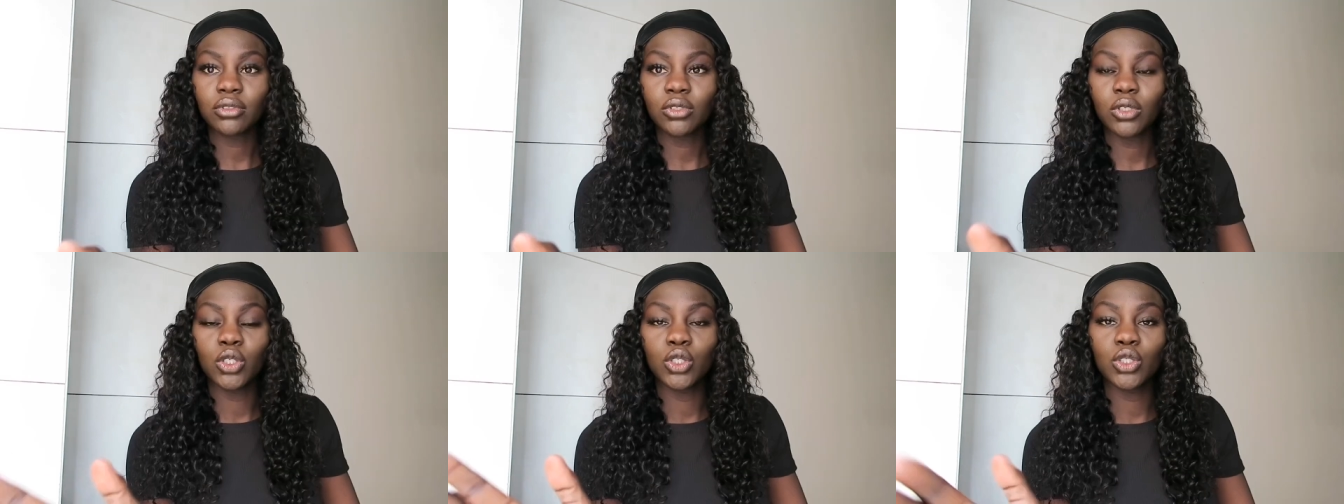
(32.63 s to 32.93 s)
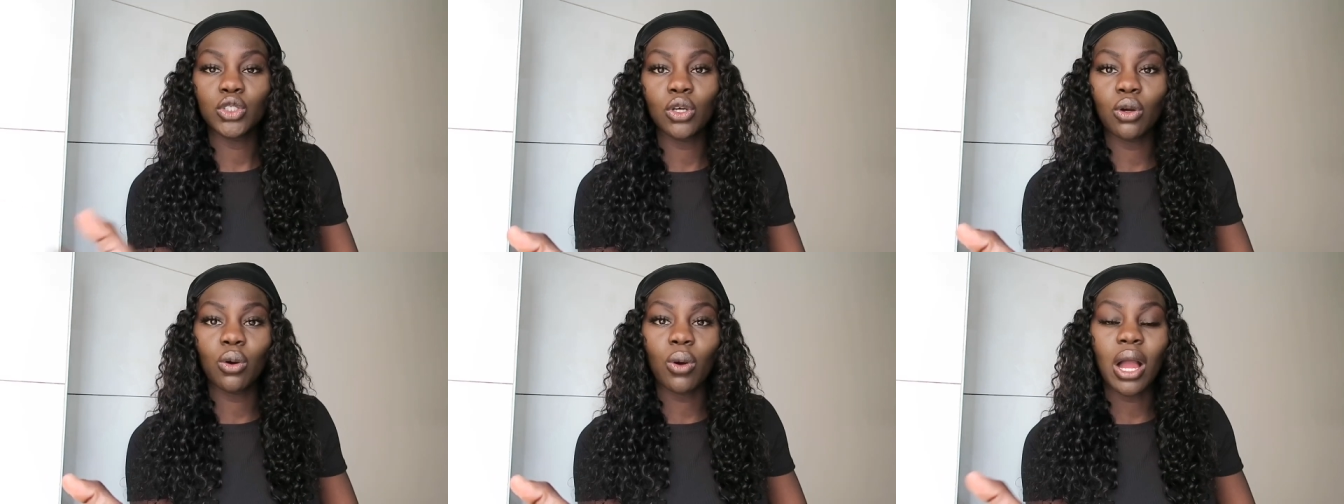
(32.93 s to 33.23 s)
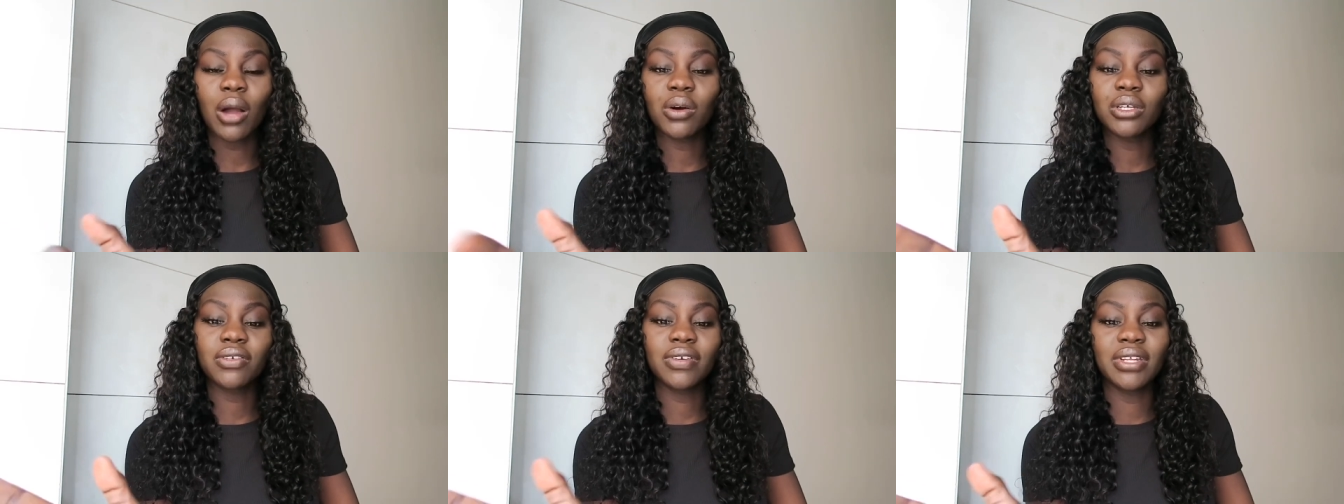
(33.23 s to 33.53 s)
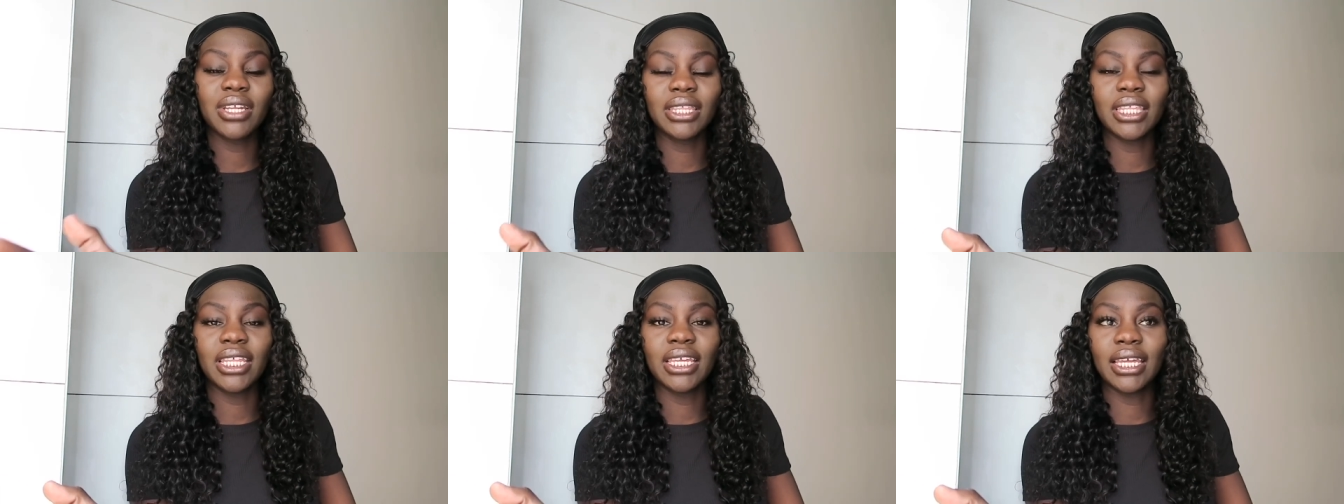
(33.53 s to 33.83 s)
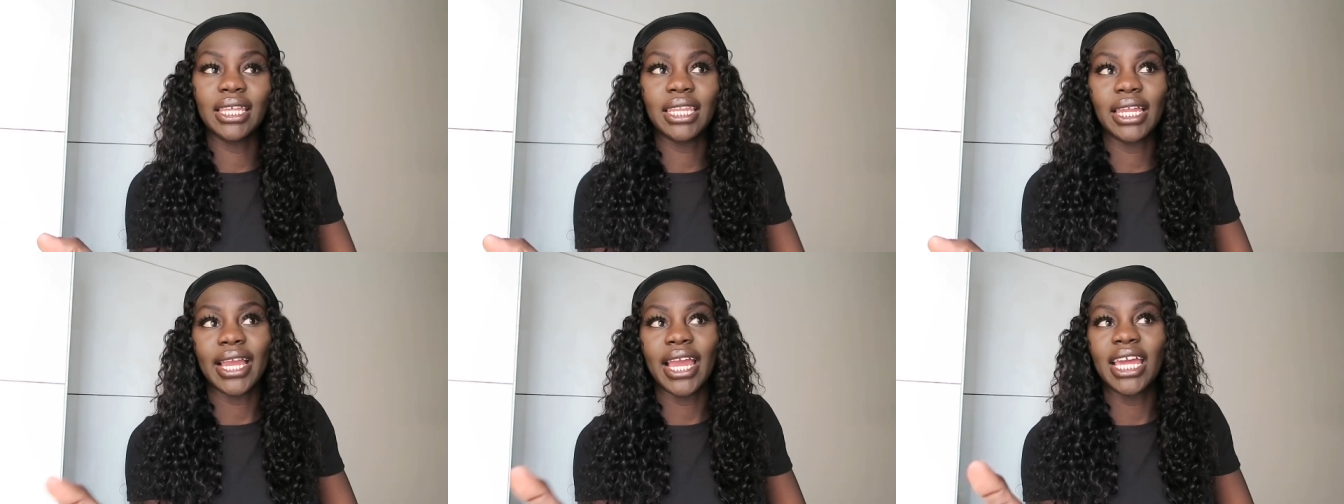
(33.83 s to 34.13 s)
So I was already
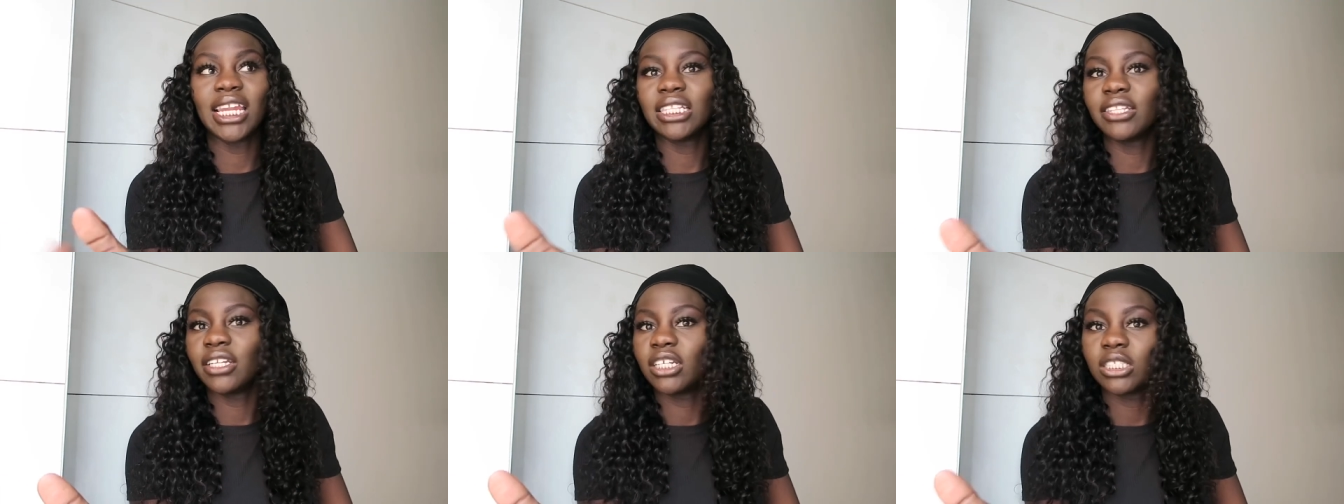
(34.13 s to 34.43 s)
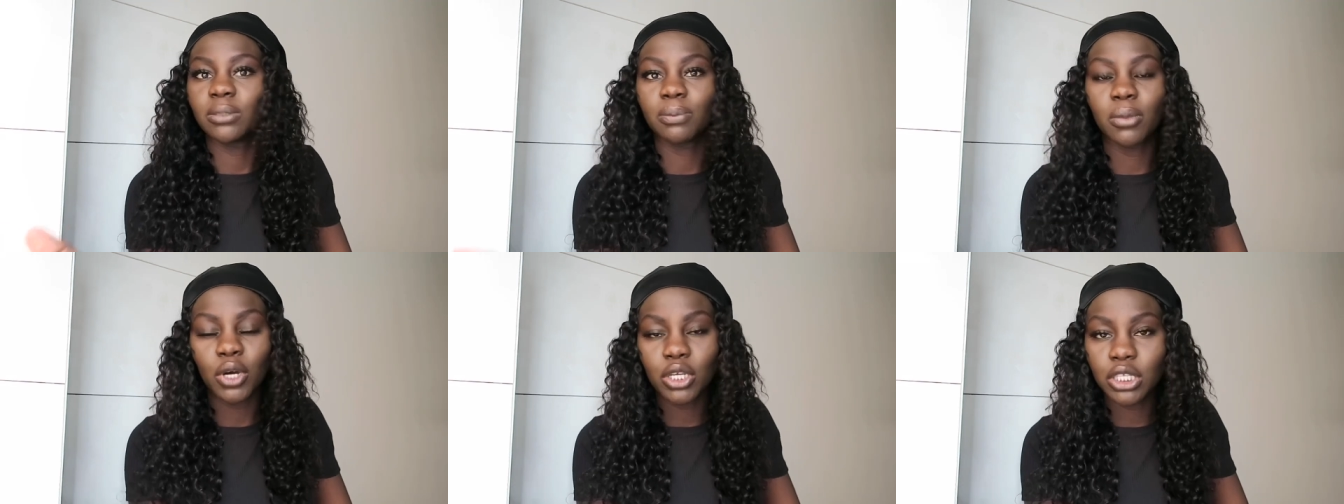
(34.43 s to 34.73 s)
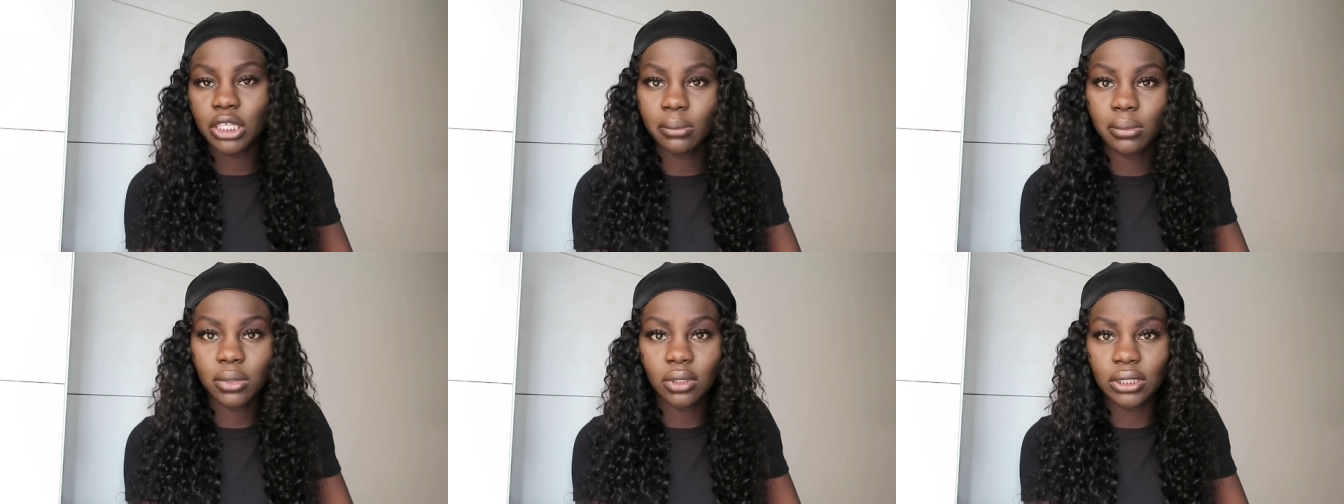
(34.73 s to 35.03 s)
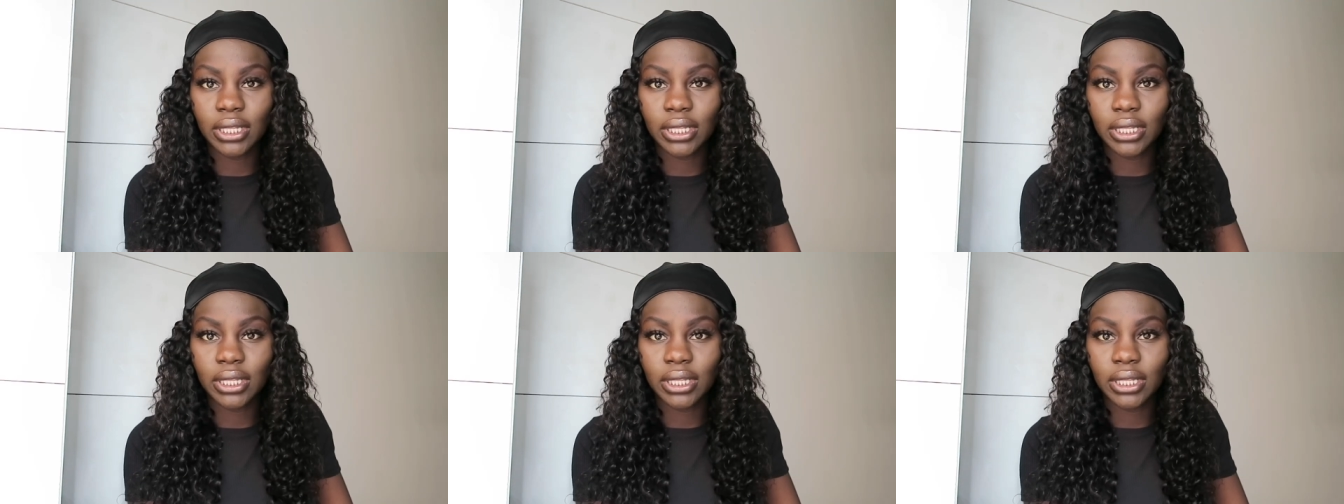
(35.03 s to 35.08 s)
thinking like anything's possible.